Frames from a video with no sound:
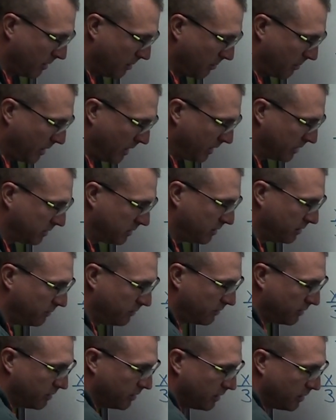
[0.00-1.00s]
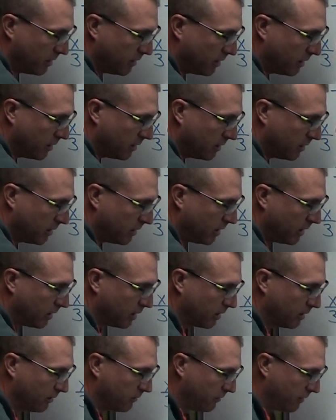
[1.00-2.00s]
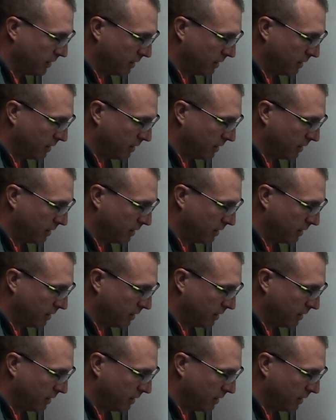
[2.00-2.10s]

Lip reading: Positive, negative.